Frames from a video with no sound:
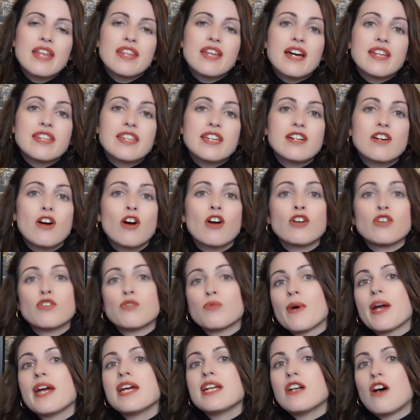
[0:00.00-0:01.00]
that I think are
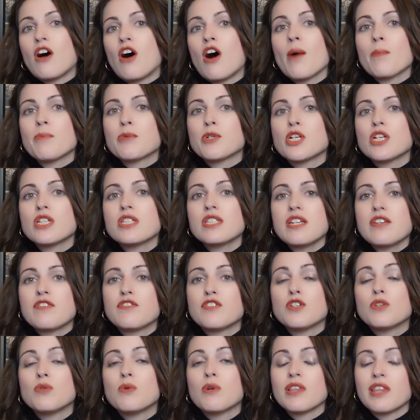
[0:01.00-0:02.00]
great options if
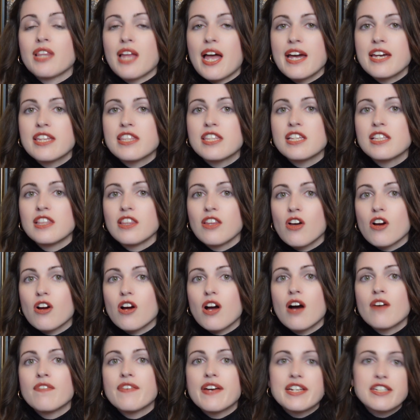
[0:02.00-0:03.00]
you like the look
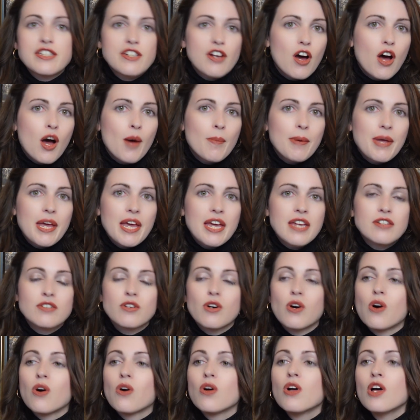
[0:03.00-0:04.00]
of a top
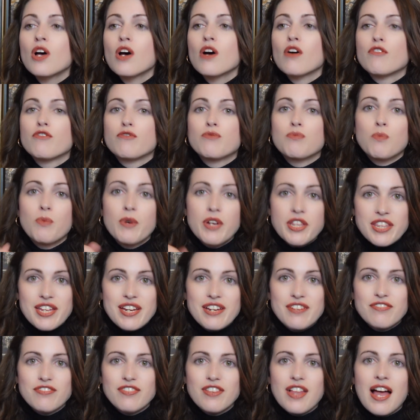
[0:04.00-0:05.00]
handle with
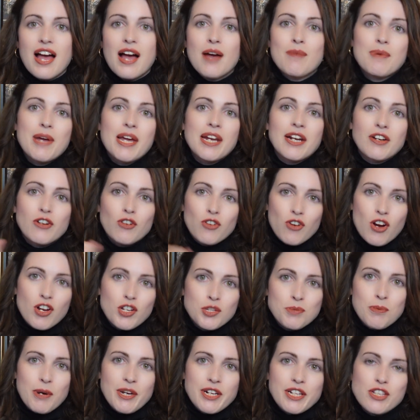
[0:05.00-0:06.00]
a flap and a
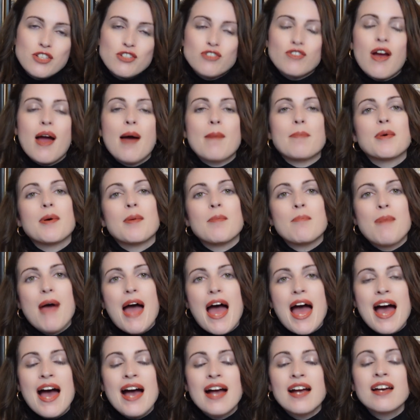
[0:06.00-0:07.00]
crossbody strap
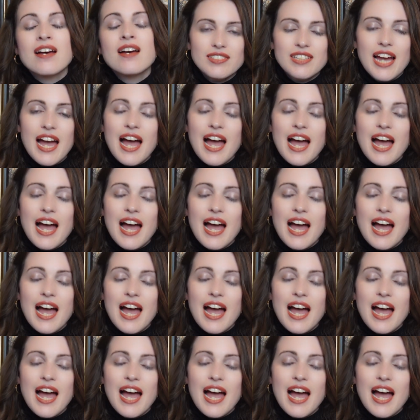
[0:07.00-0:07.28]
bag.